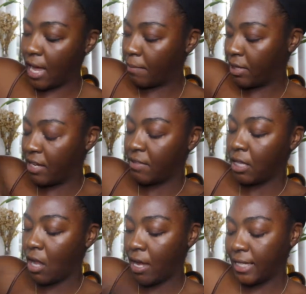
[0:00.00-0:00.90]
I believe the
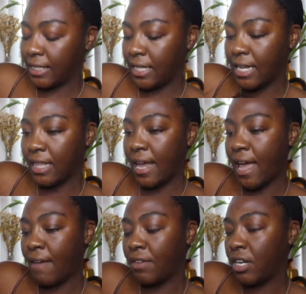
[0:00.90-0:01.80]
longest length I
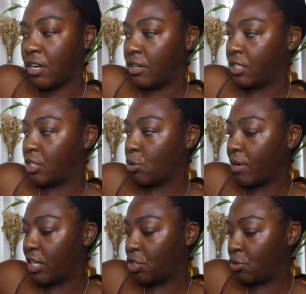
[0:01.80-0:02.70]
have in here is a
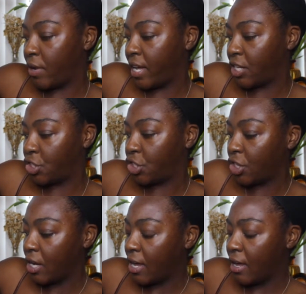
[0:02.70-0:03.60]
22 inch,